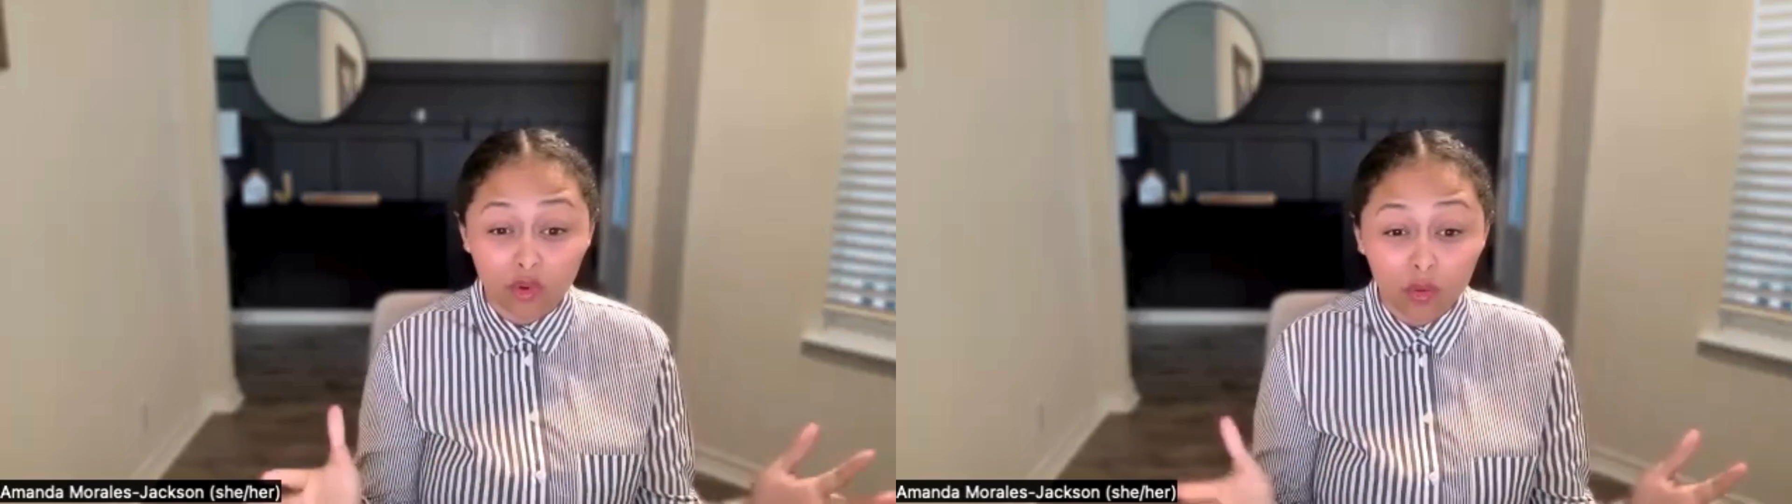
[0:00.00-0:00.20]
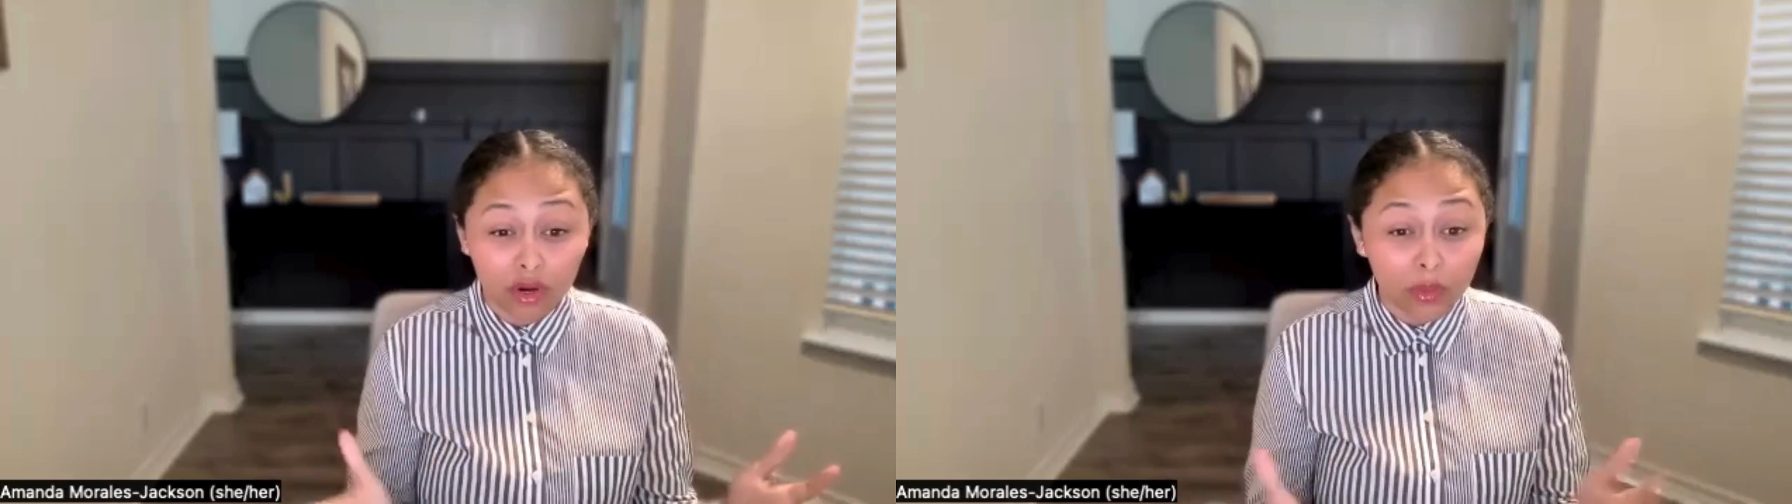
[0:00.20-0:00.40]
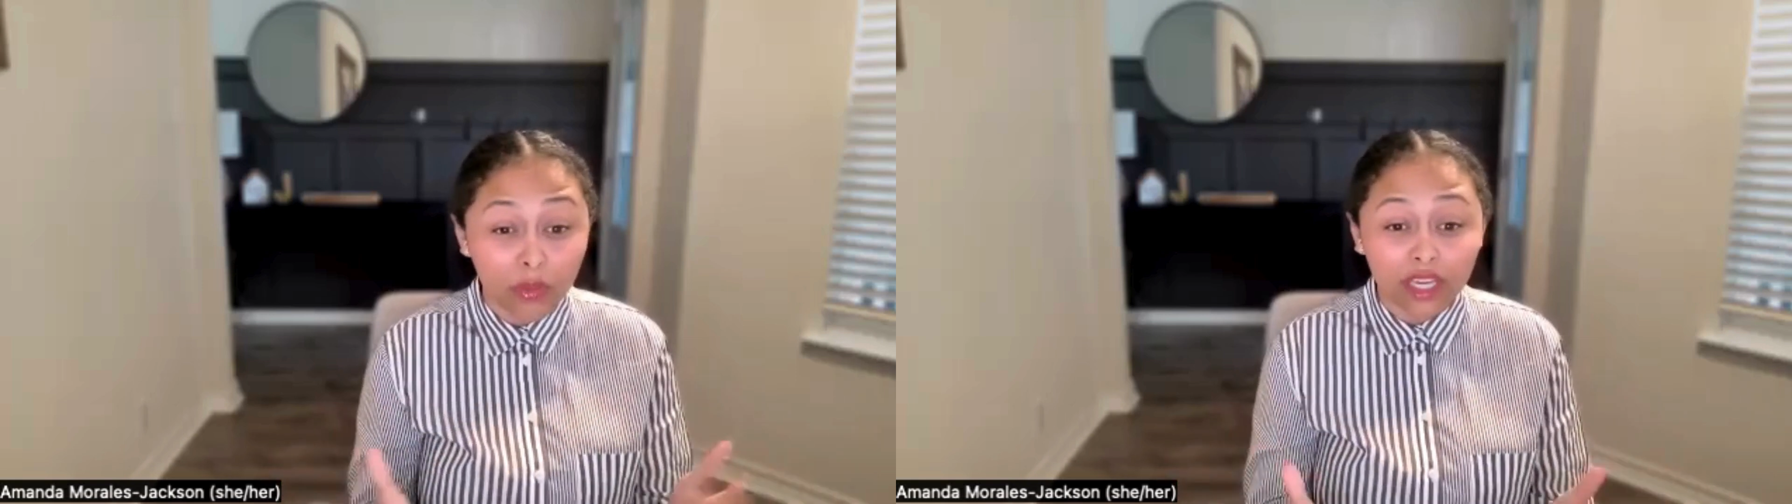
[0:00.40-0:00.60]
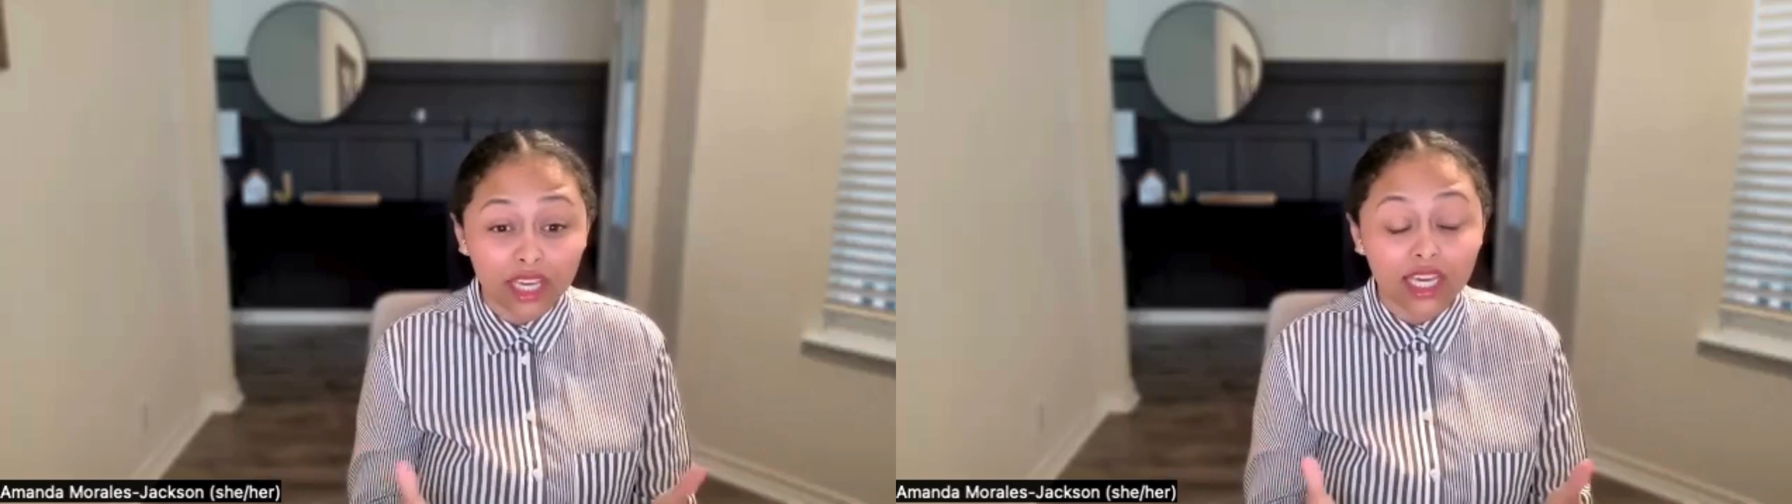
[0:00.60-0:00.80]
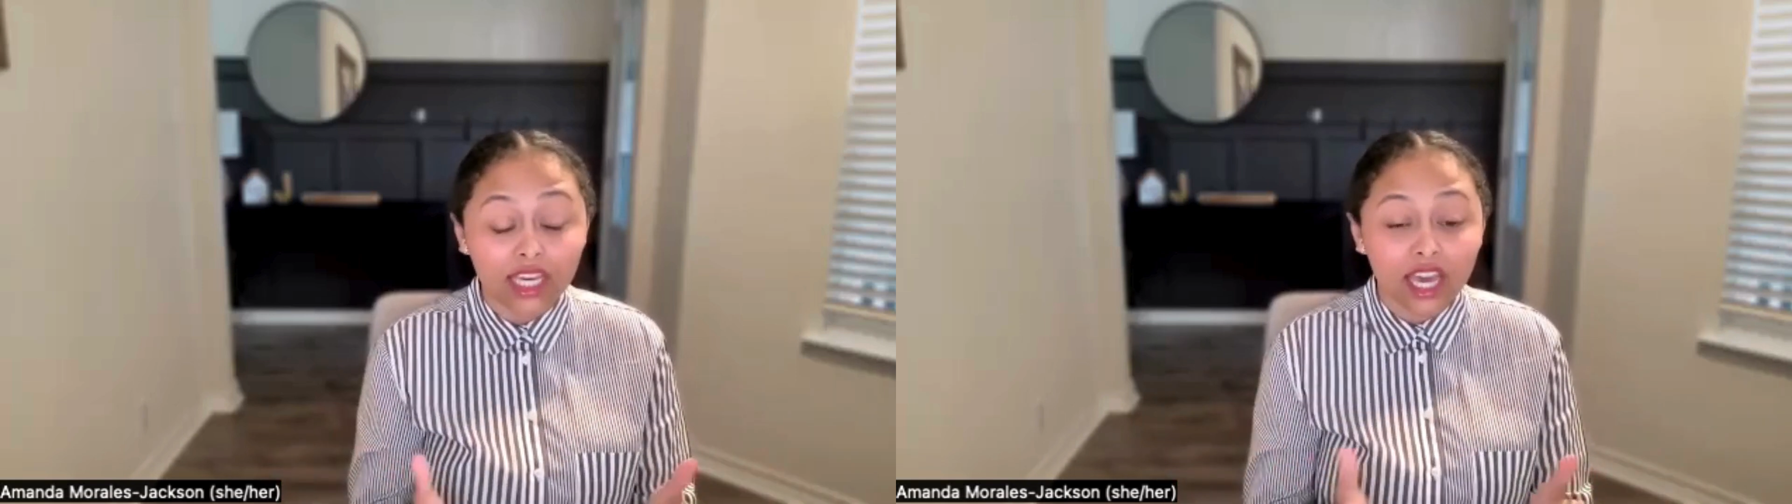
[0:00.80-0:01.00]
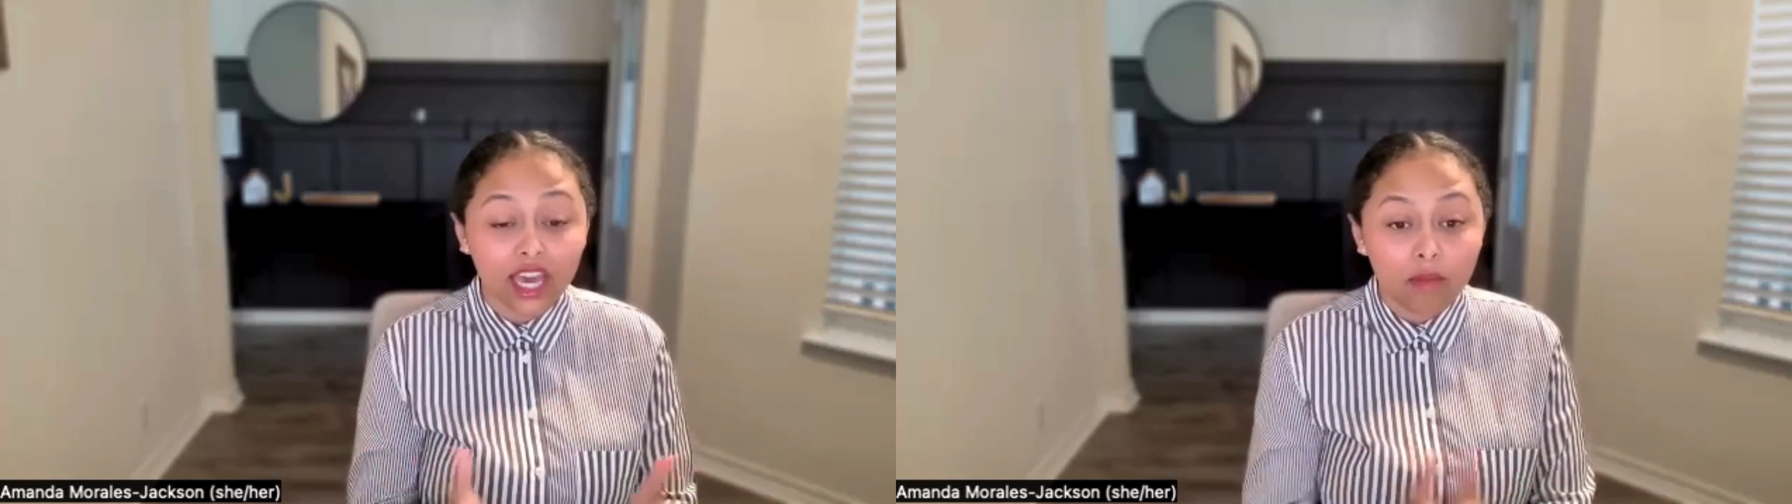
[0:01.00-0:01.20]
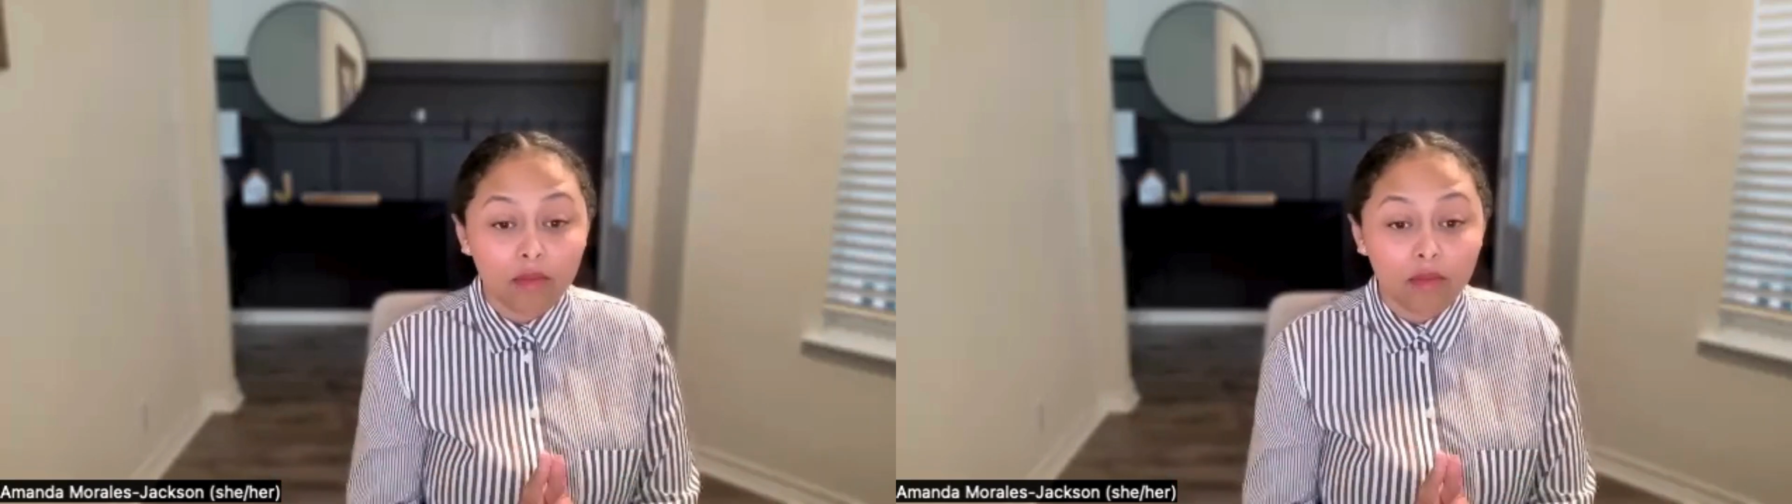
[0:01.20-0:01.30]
full work week